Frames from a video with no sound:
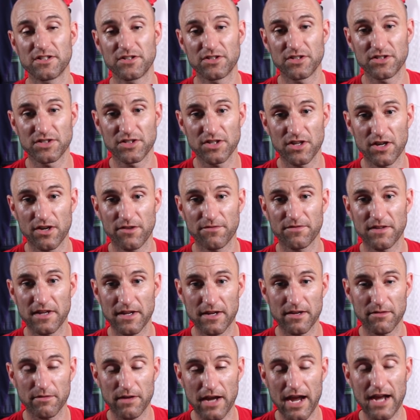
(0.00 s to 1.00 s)
that deserved
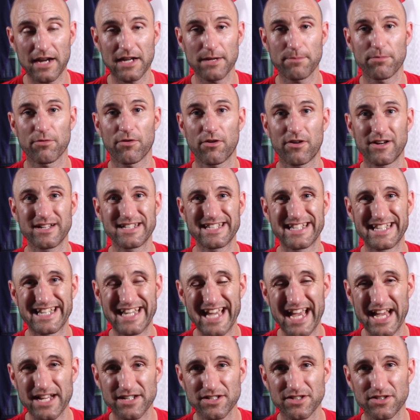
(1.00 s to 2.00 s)
it, Ali Price
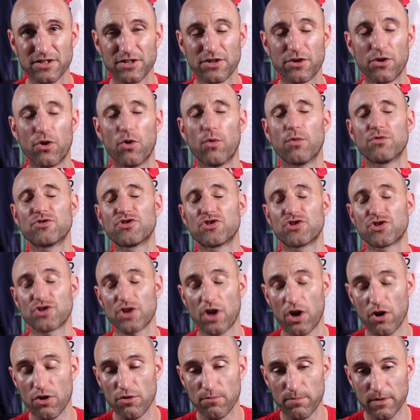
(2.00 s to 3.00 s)
gets the call.
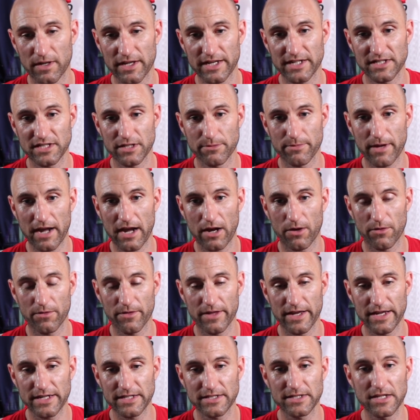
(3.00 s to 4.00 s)
So pleased about
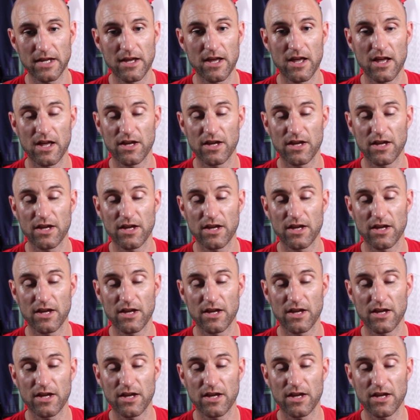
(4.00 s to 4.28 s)
this.